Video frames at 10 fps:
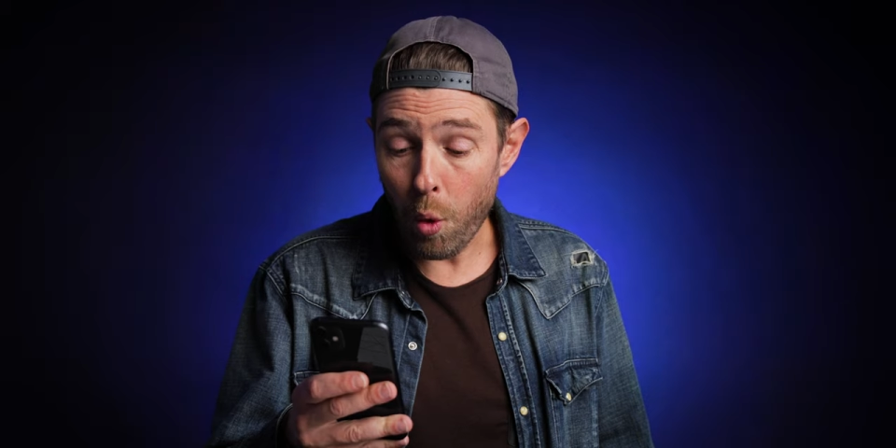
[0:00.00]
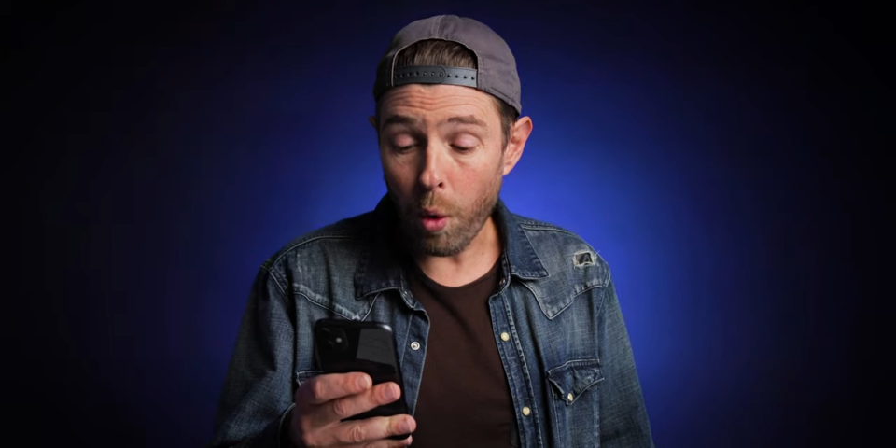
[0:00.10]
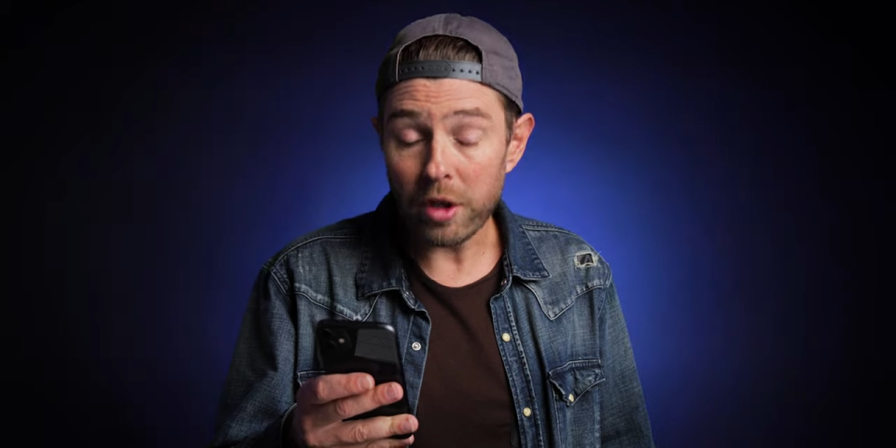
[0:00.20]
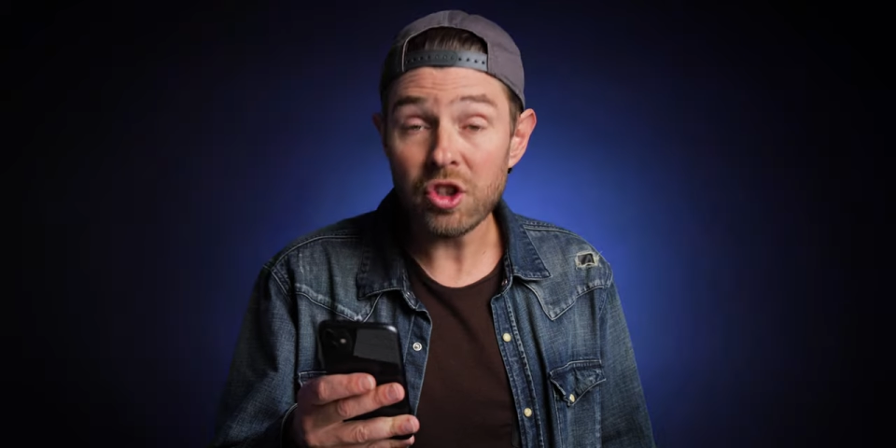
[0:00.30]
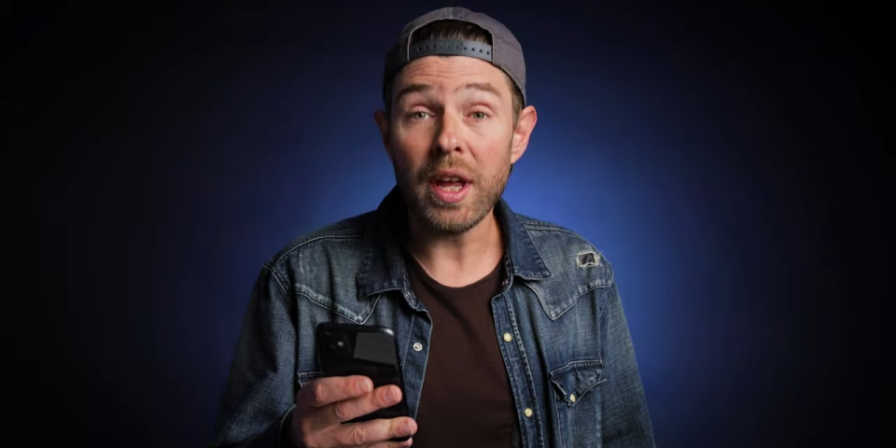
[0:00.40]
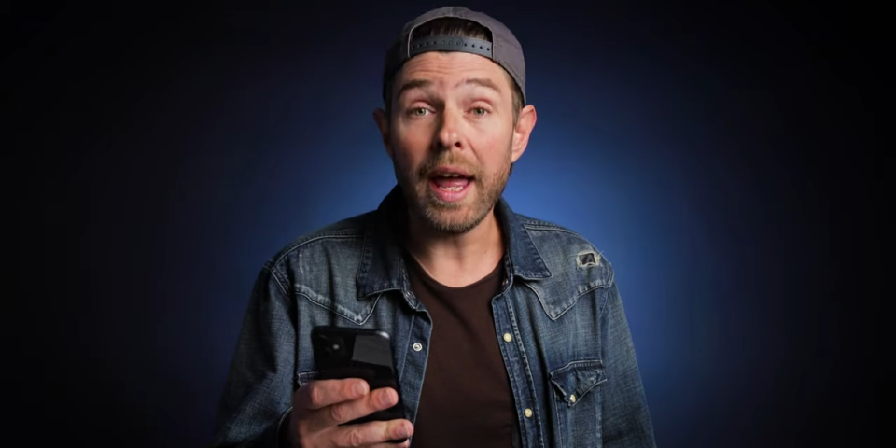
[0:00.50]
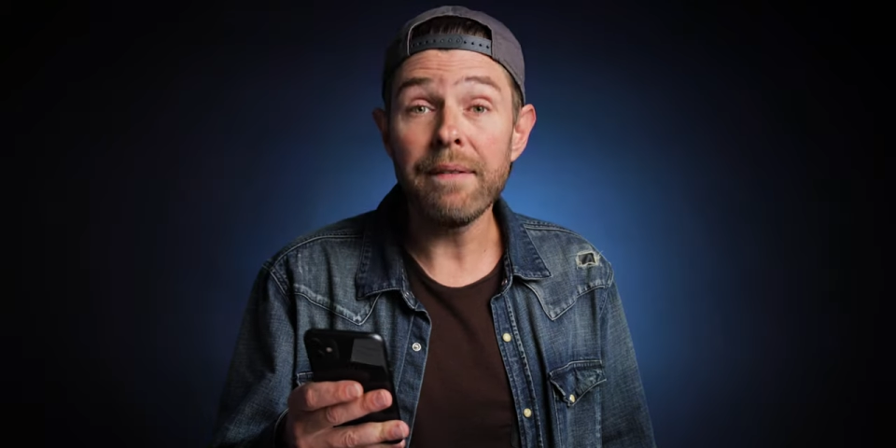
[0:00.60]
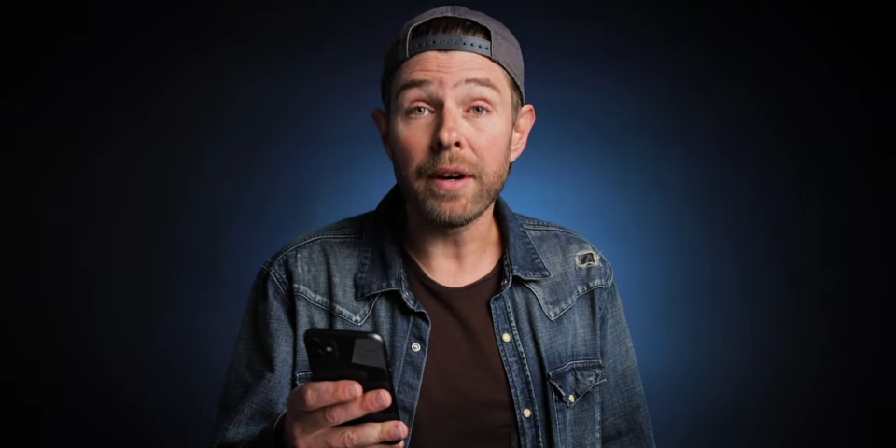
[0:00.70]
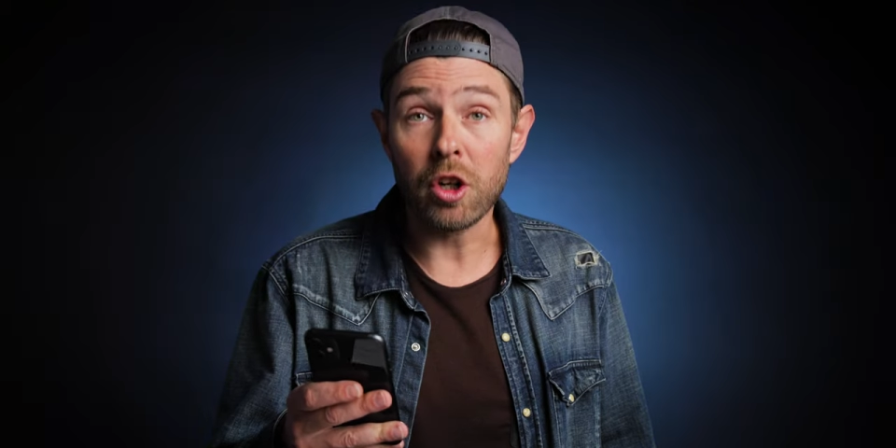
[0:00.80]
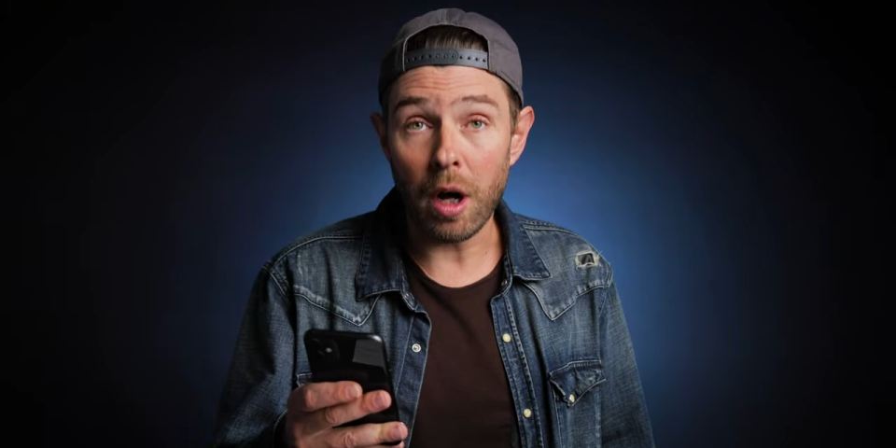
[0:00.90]

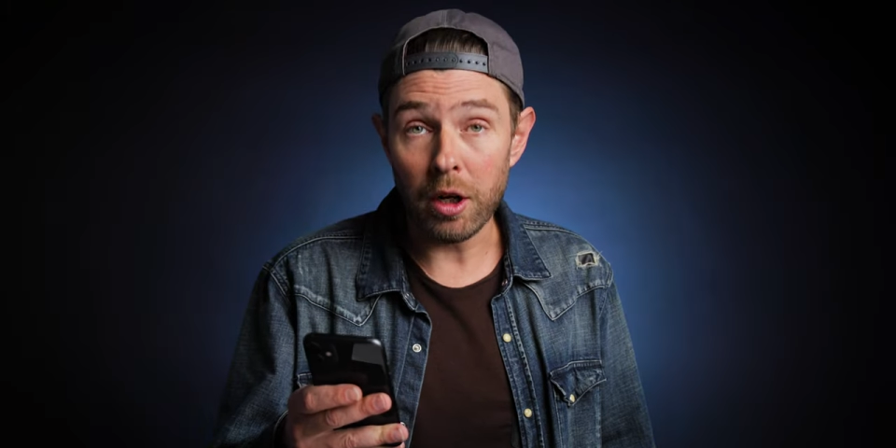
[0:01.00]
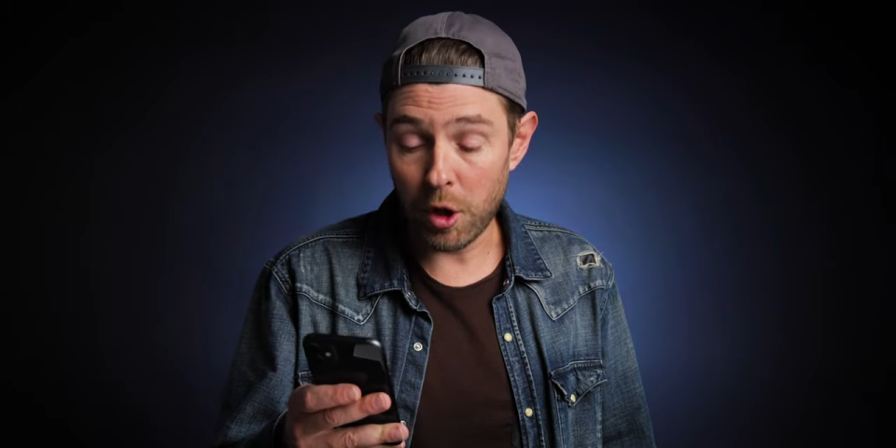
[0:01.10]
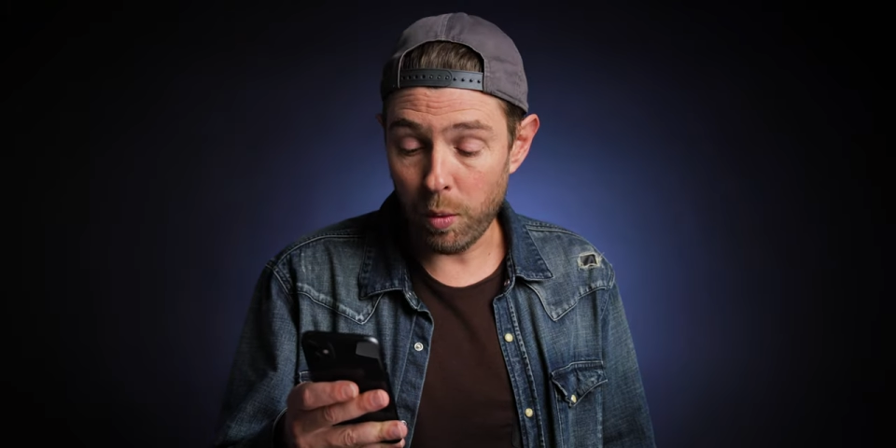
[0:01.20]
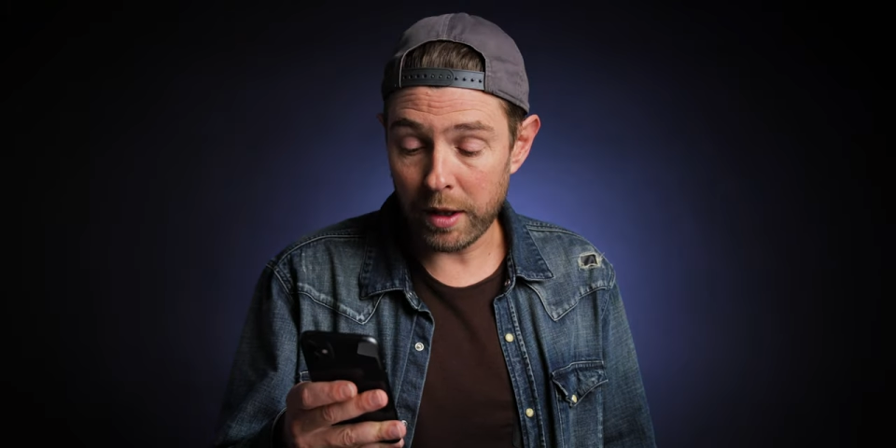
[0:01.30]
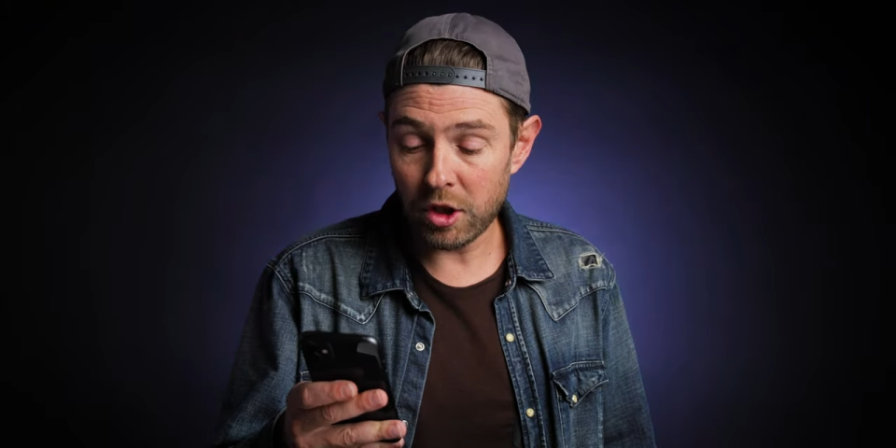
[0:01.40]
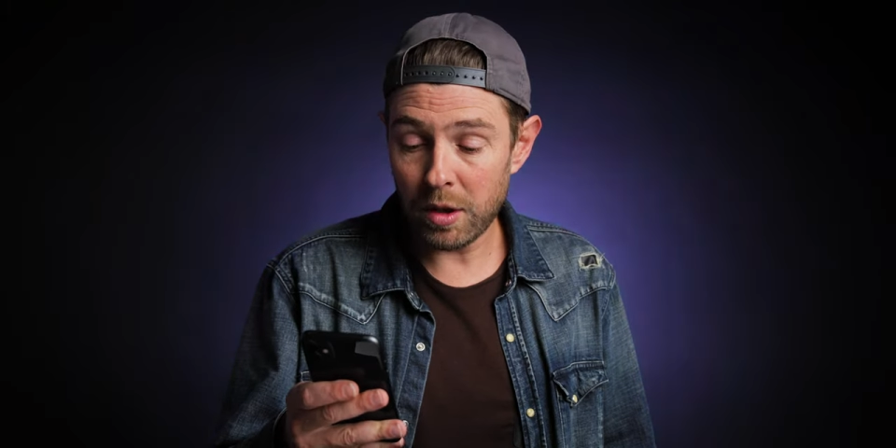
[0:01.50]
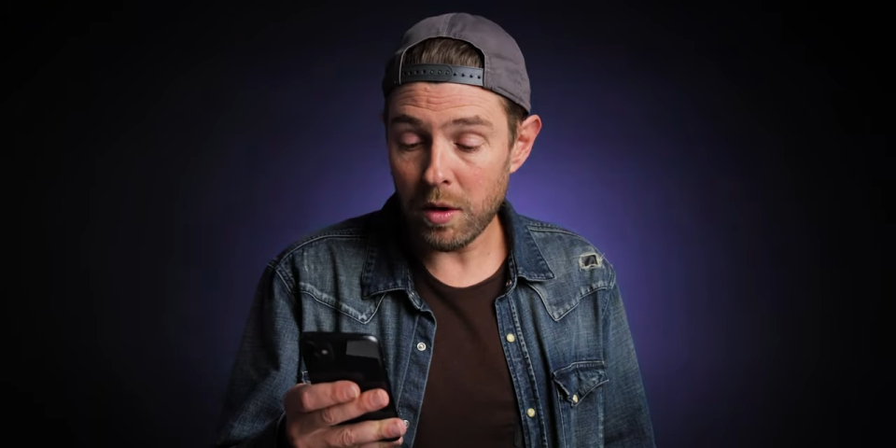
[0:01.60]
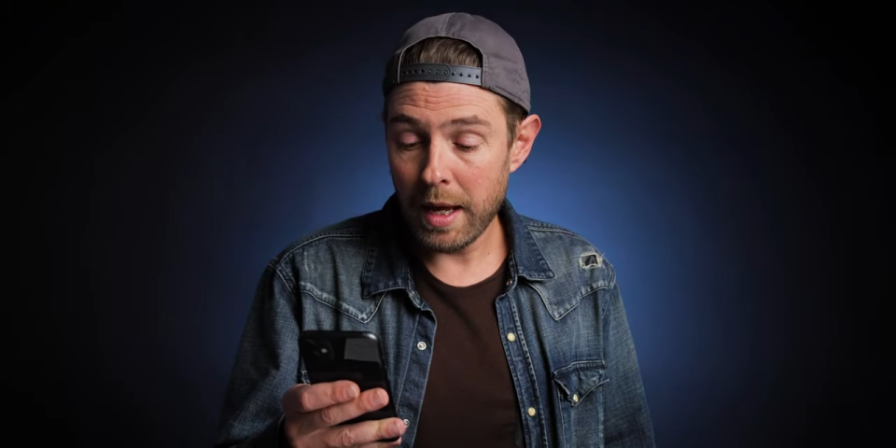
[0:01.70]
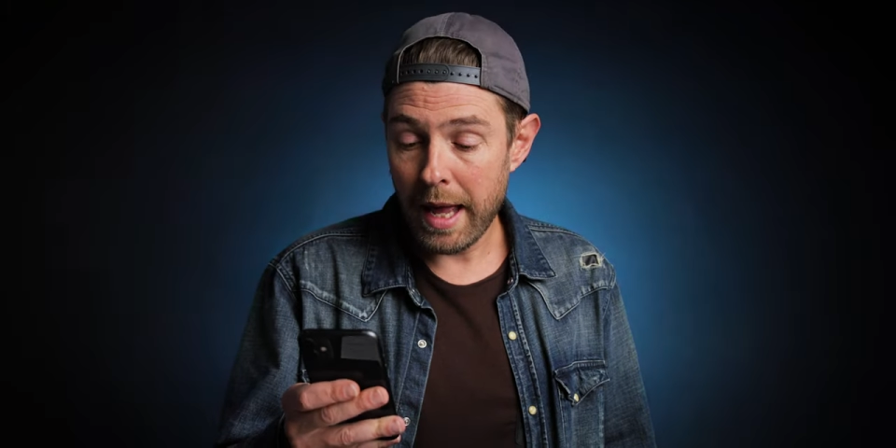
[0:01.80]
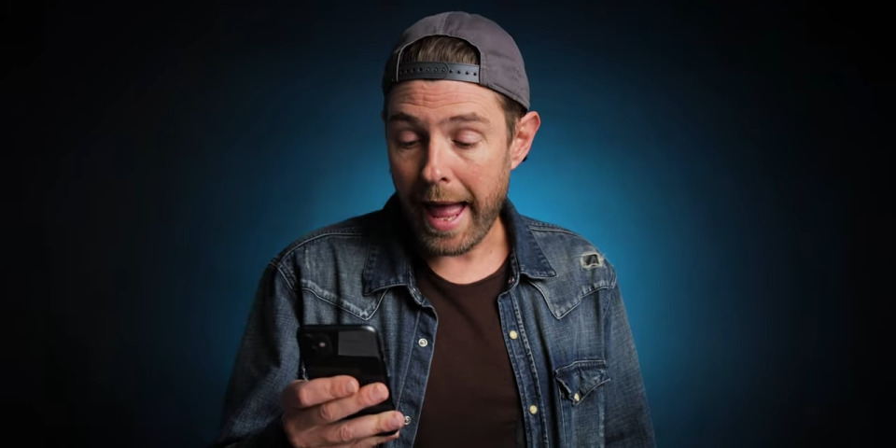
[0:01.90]
whatever color you want to